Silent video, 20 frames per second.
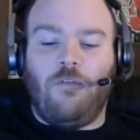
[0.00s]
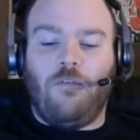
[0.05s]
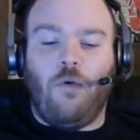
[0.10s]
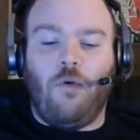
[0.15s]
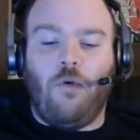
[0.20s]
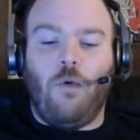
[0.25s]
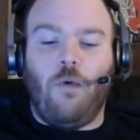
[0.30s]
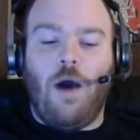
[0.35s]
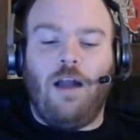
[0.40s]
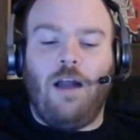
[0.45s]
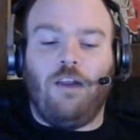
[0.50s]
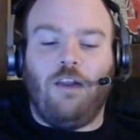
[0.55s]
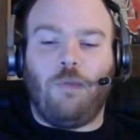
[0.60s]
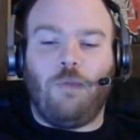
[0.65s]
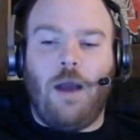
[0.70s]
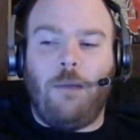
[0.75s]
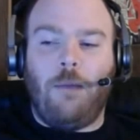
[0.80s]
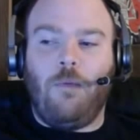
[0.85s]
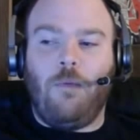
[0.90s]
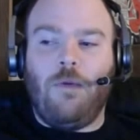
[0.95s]
for a while
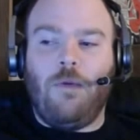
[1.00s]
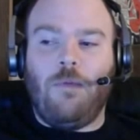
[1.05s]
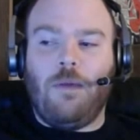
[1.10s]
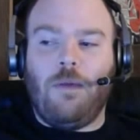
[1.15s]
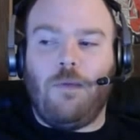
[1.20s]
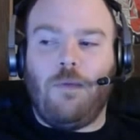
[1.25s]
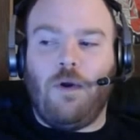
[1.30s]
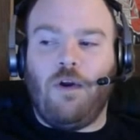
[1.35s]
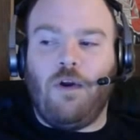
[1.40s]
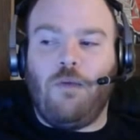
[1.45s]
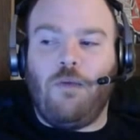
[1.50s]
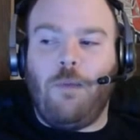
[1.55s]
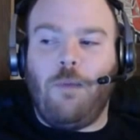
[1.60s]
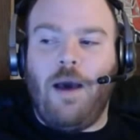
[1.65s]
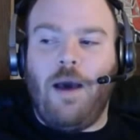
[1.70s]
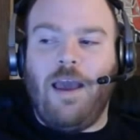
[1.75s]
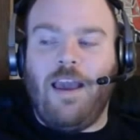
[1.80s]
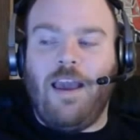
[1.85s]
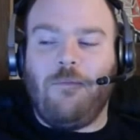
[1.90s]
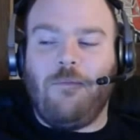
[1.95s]
has probably been burned
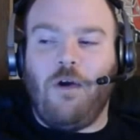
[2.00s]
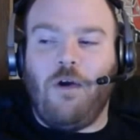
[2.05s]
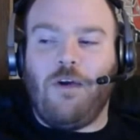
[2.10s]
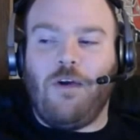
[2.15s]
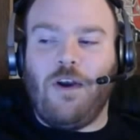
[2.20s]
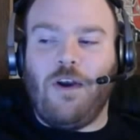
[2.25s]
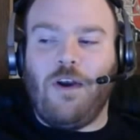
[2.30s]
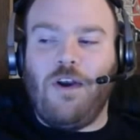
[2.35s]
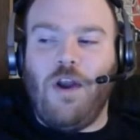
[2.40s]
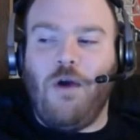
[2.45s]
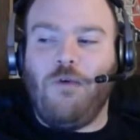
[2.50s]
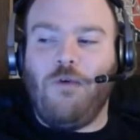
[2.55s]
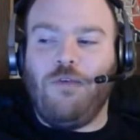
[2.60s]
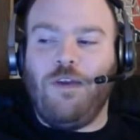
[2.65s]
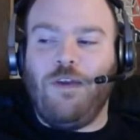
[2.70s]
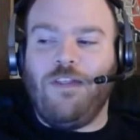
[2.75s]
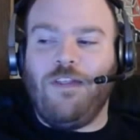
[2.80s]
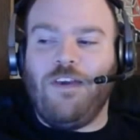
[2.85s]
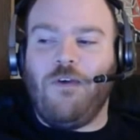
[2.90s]
by him or known